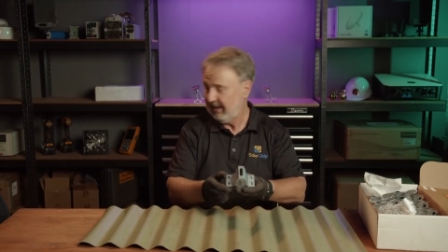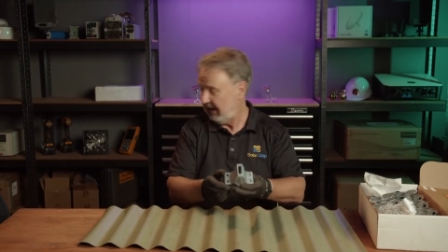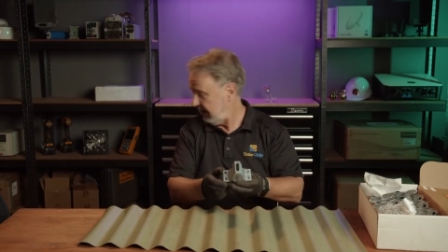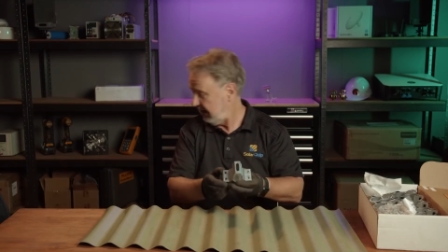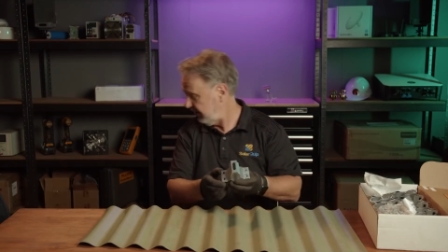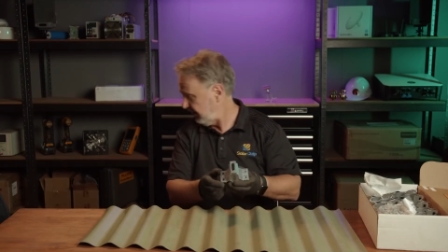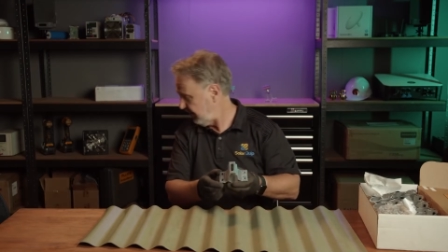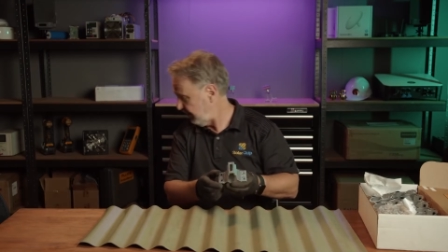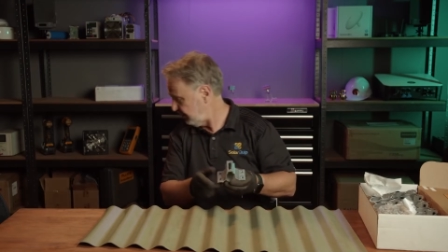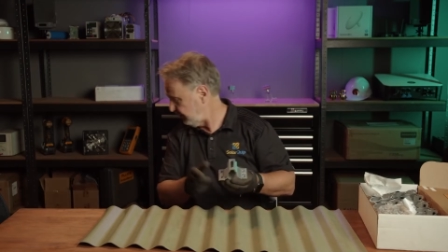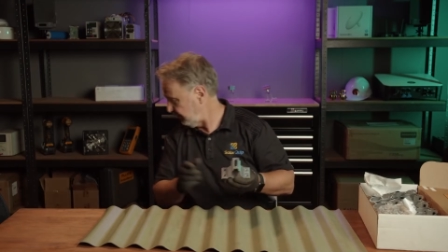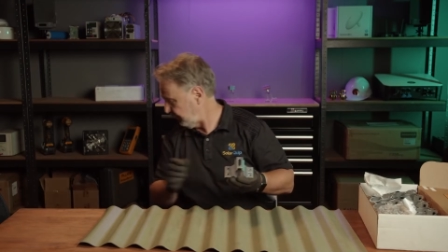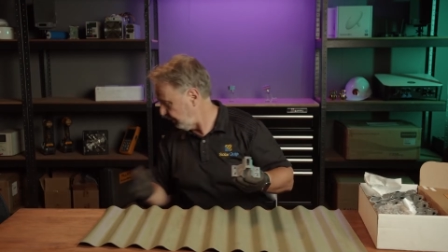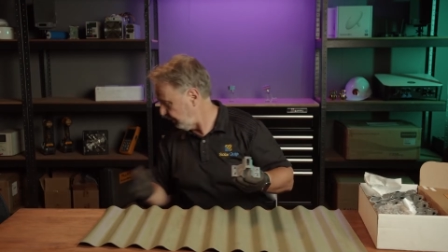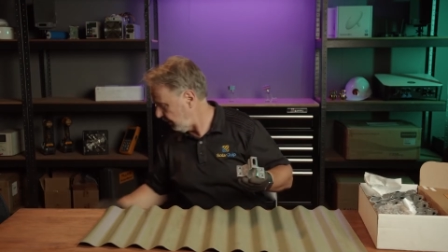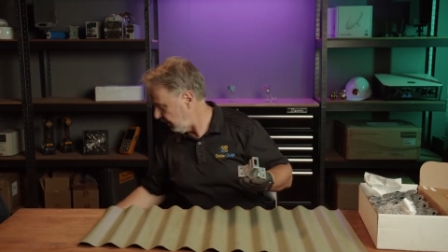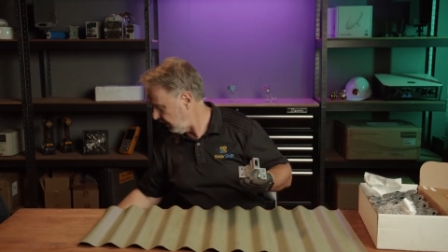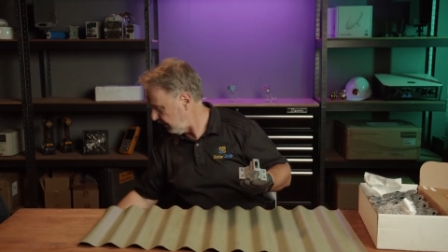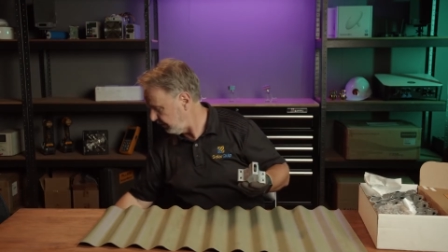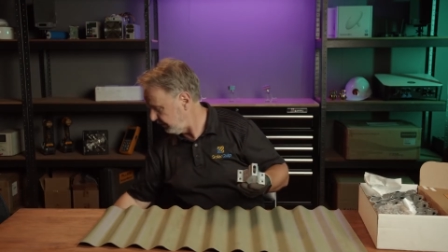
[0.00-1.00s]
and those
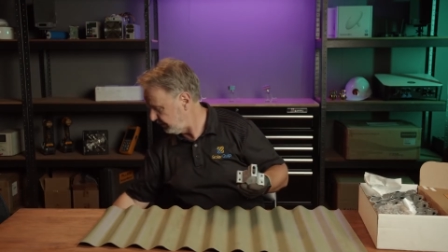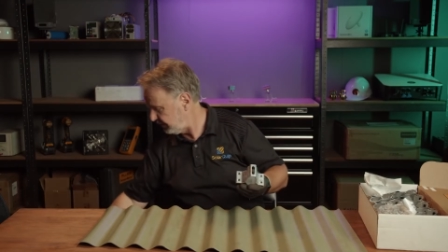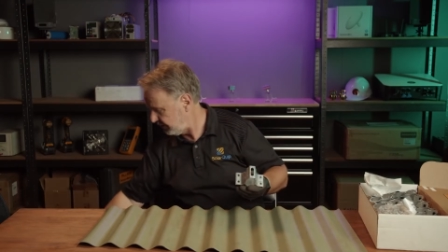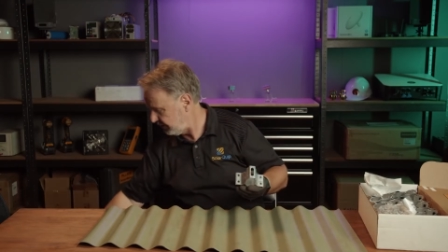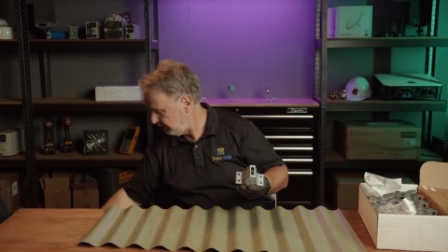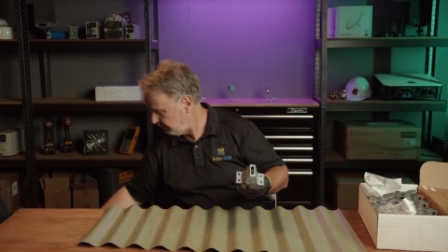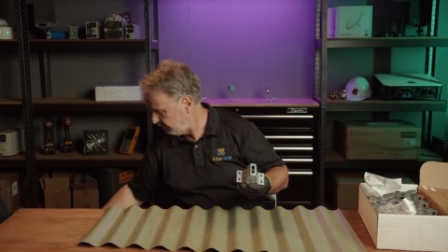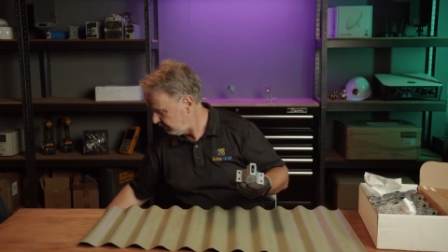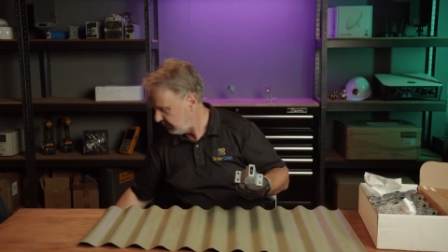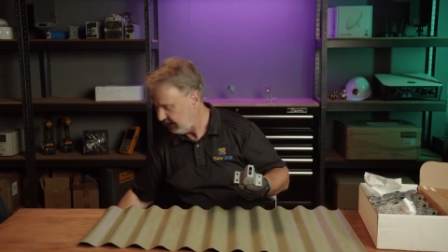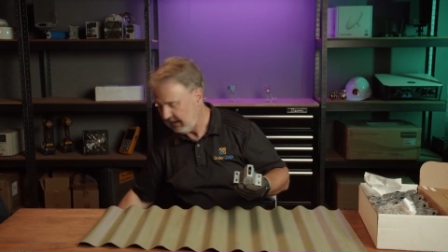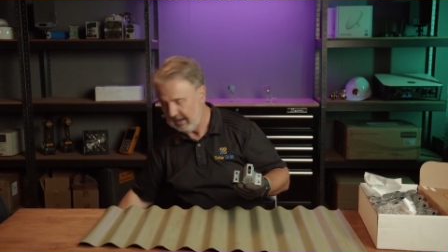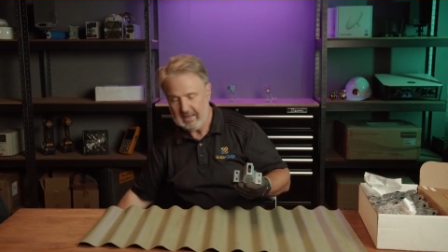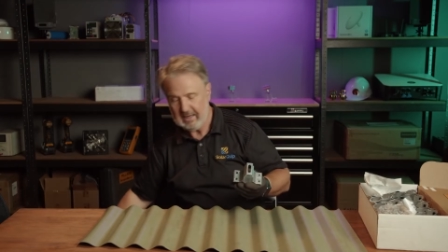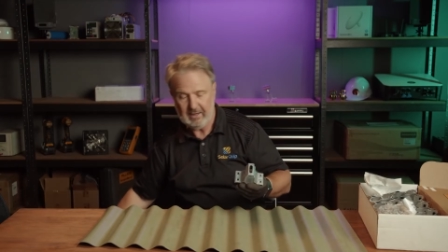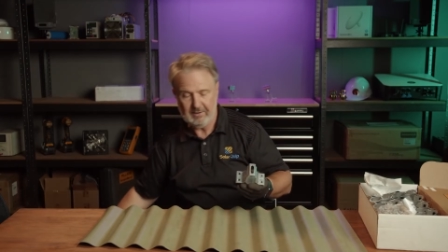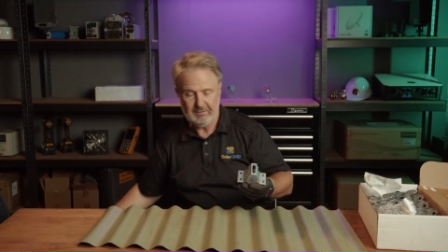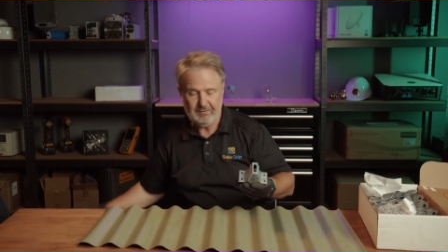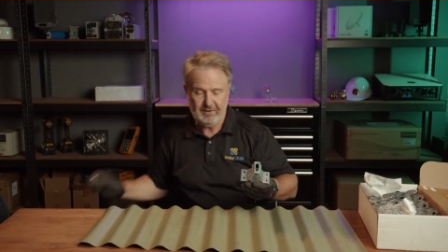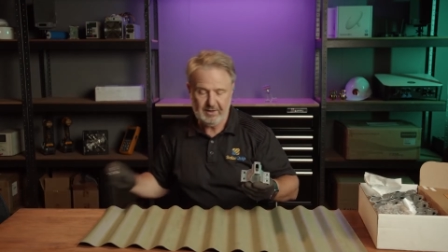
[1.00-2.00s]
4 holes
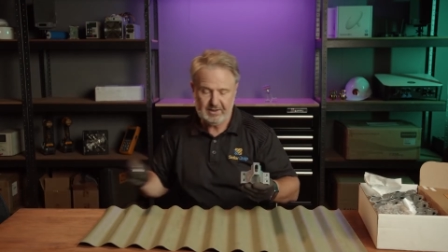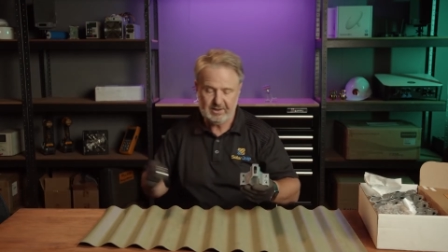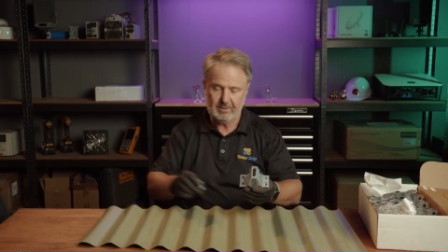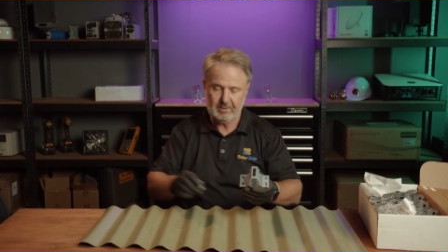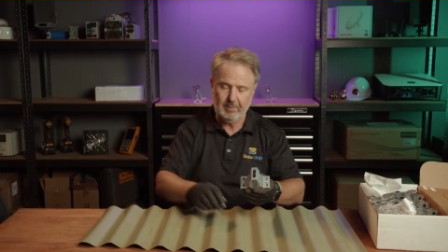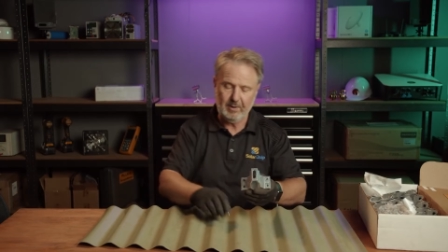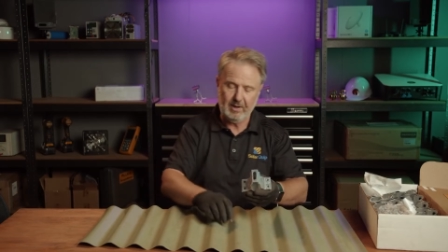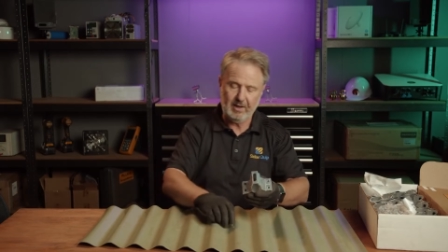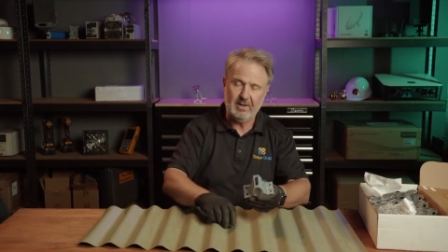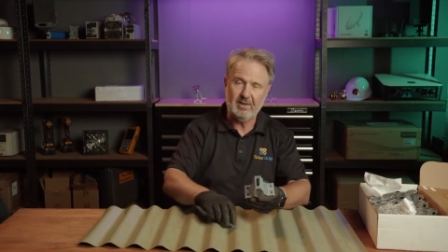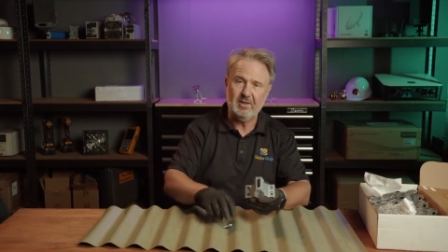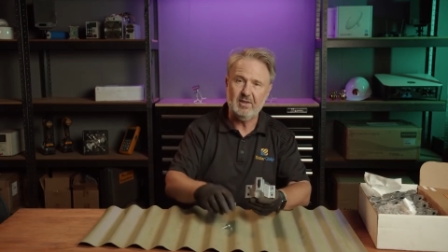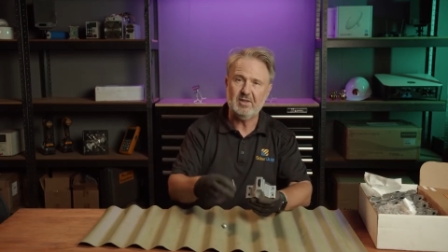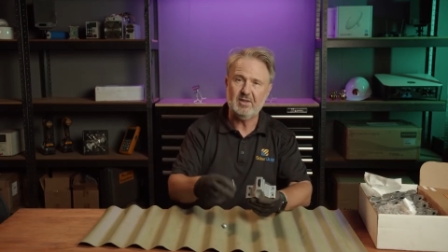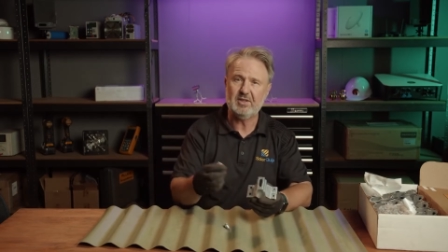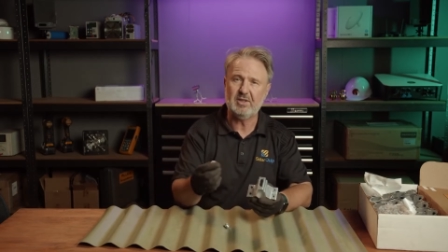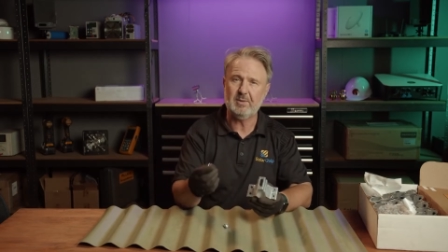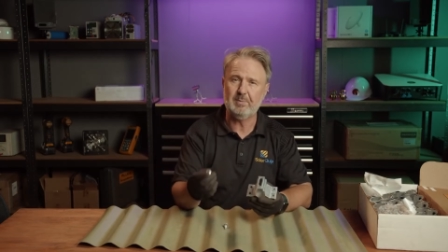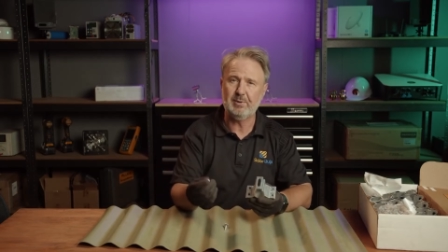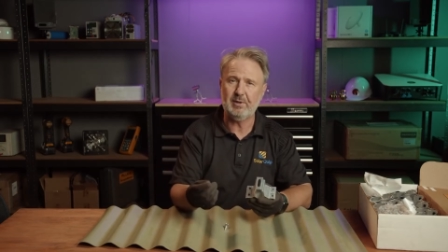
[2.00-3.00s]
are fixed by the
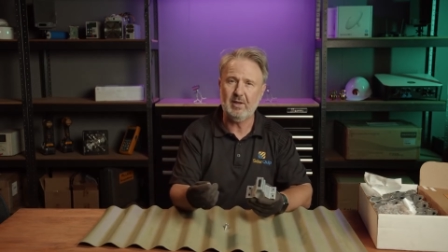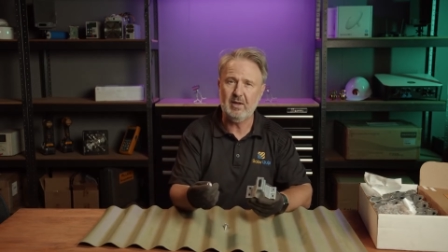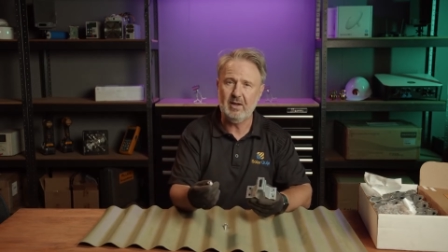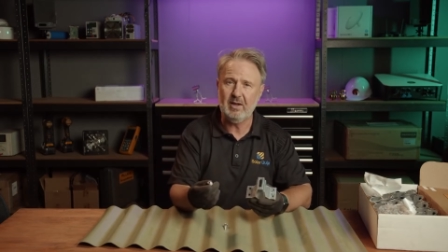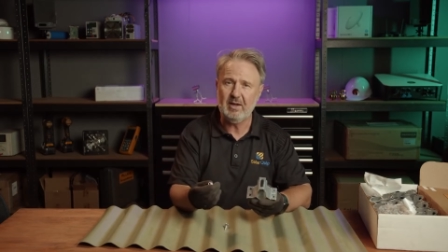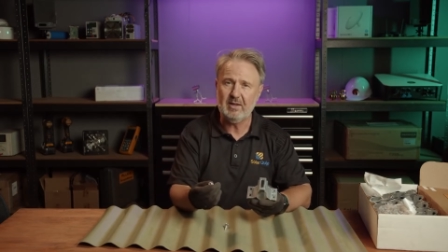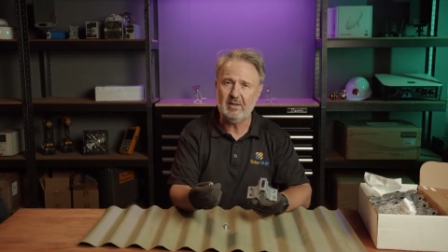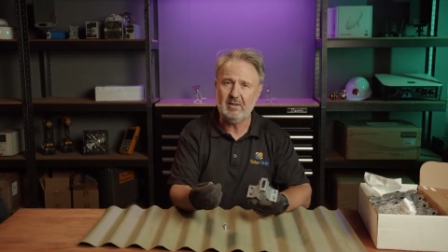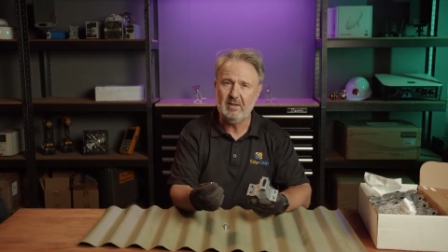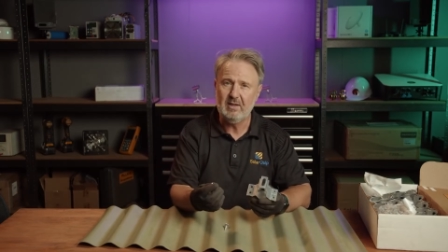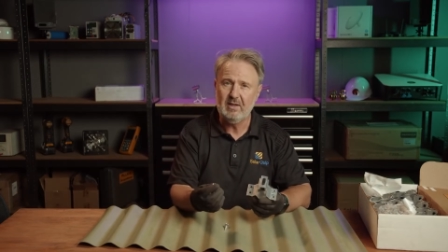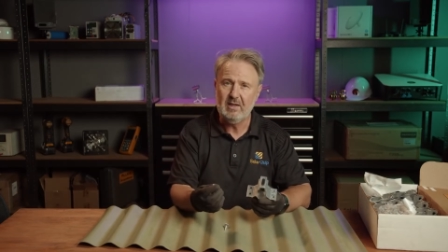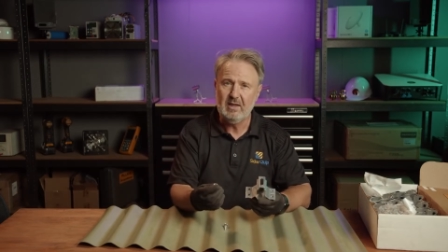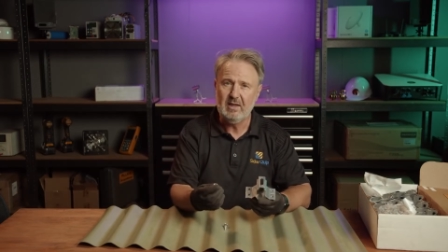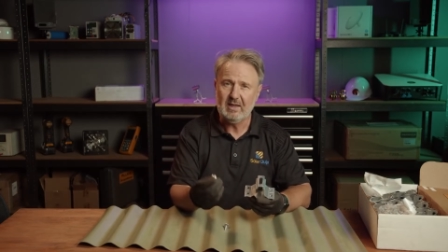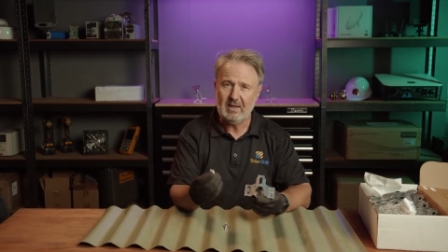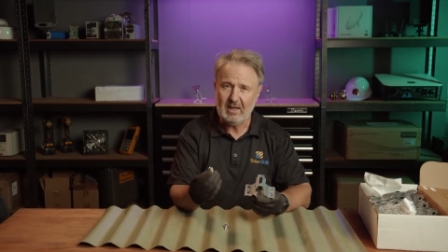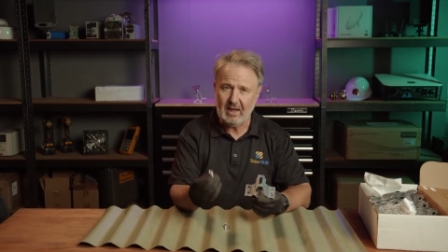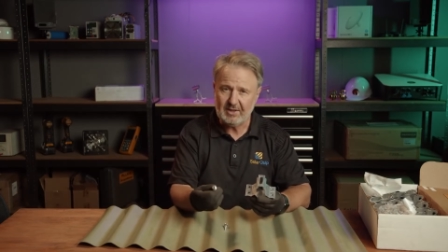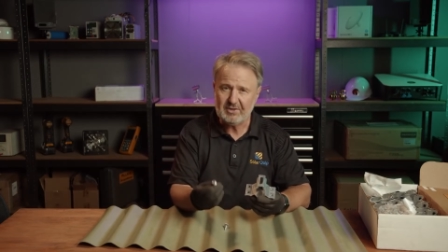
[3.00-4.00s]
supplied
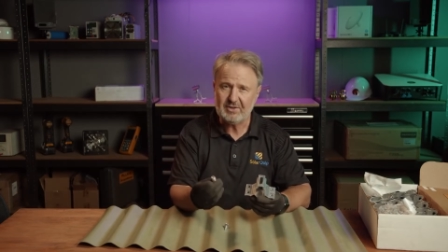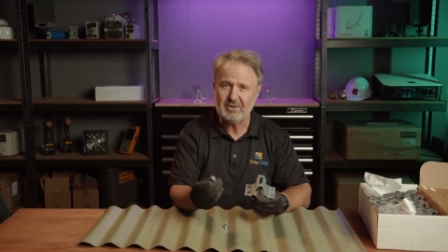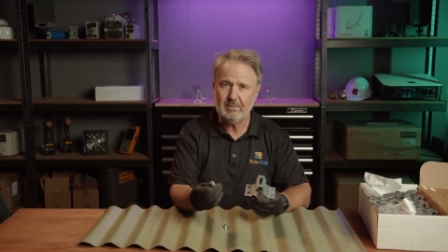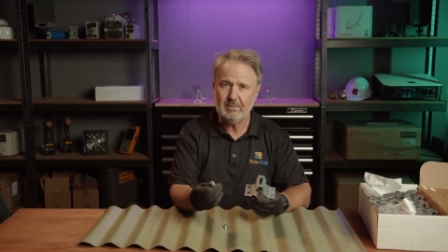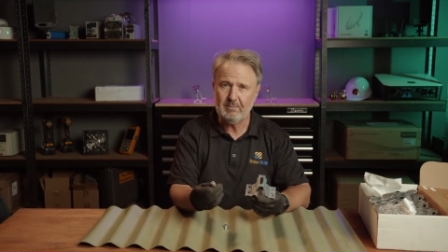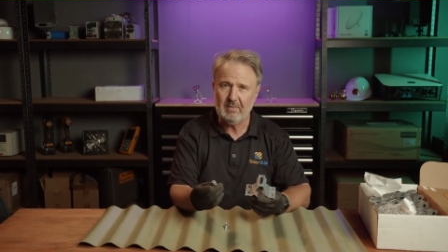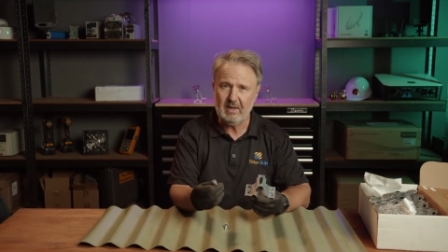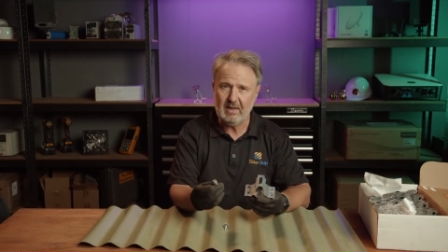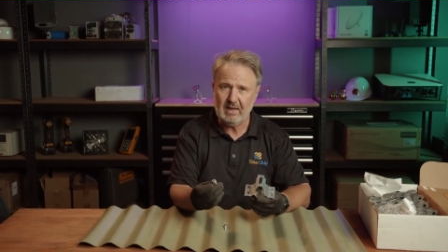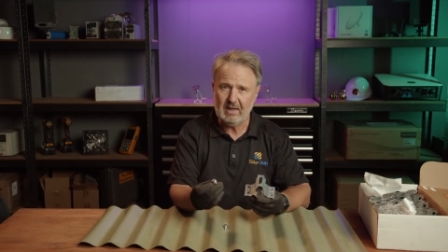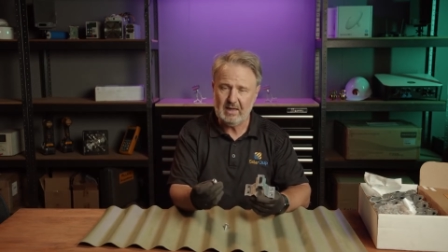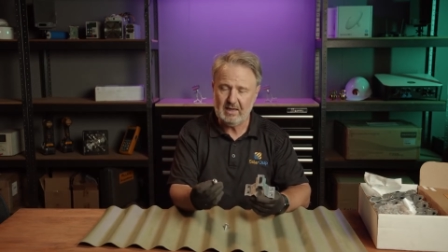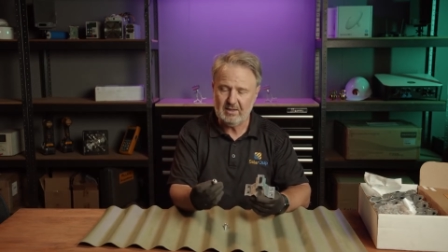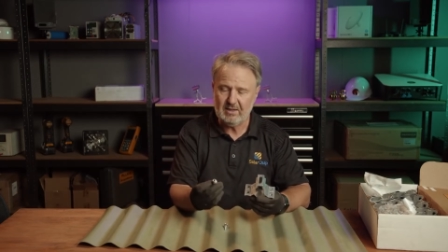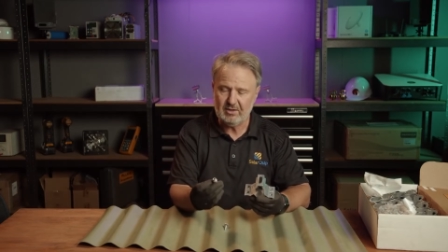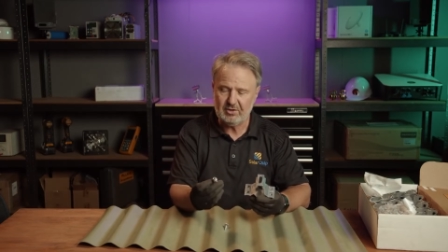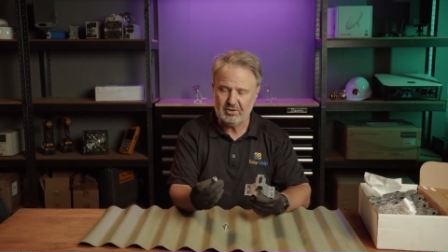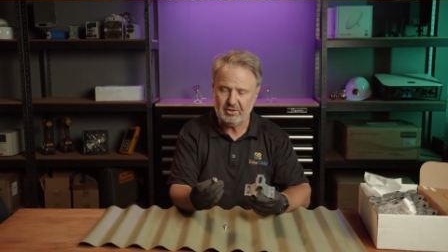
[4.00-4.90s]
custom-made